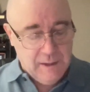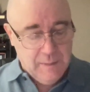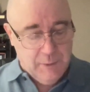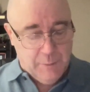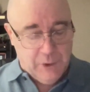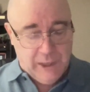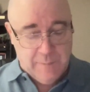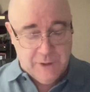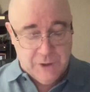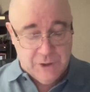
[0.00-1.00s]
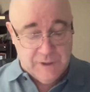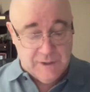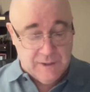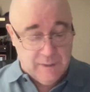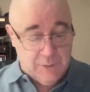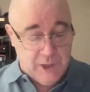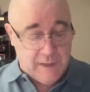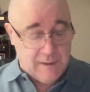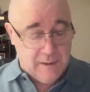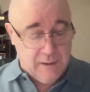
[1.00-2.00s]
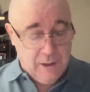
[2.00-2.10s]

People came to Jesus and objected,